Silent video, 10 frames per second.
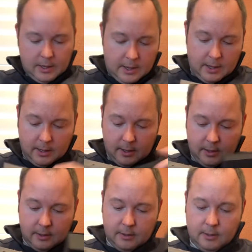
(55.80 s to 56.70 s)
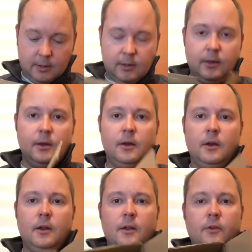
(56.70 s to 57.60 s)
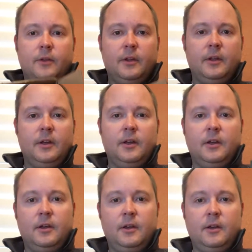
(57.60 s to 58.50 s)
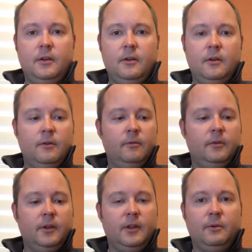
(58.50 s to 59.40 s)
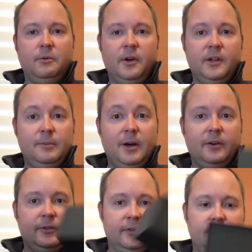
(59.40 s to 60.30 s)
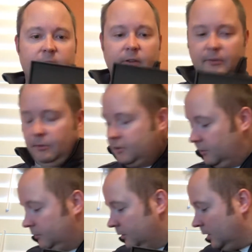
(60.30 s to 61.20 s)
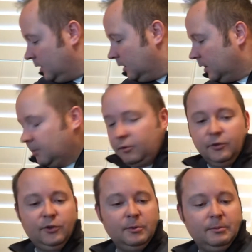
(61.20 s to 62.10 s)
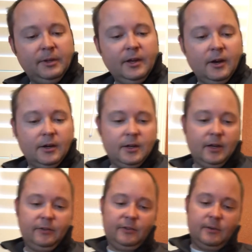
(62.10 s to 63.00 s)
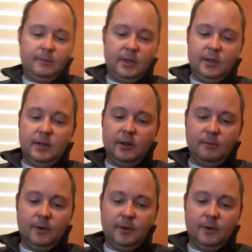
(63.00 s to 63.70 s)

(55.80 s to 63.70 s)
And the only thing really that we want in the box is this, which is presumably our custom in-ear